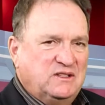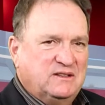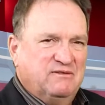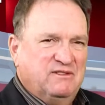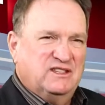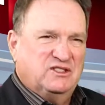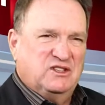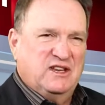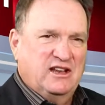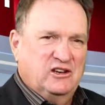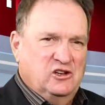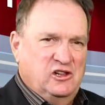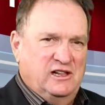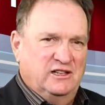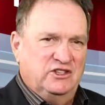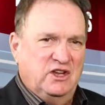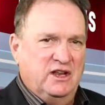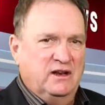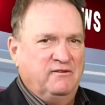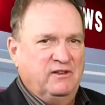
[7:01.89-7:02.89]
of this
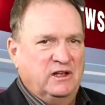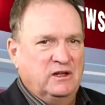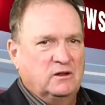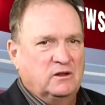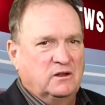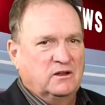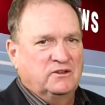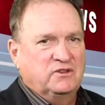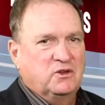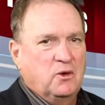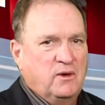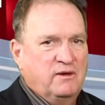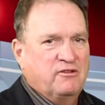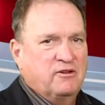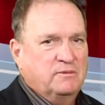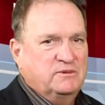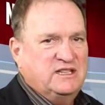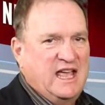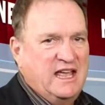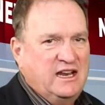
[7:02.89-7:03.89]
technology in a vehicle is going
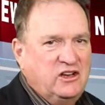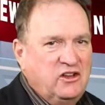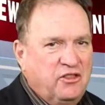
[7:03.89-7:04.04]
from 10